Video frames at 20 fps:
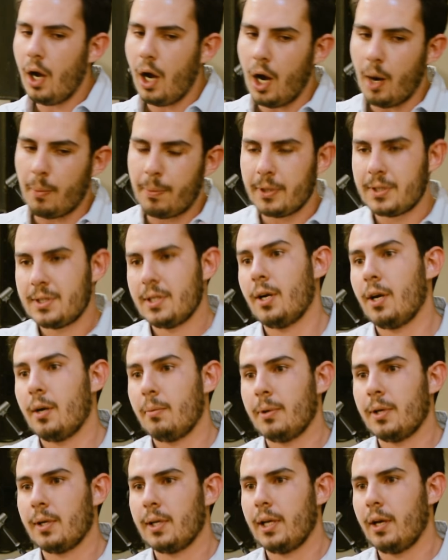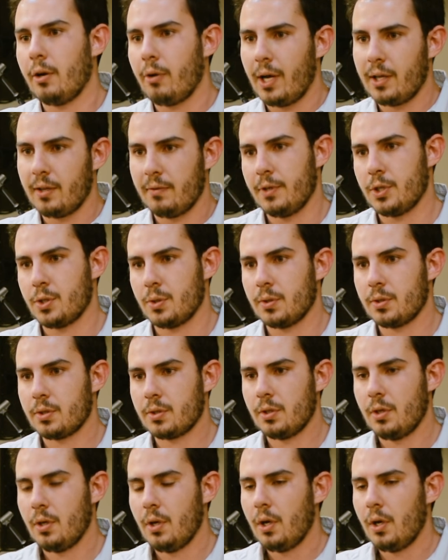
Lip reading: are predominantly around the visuals.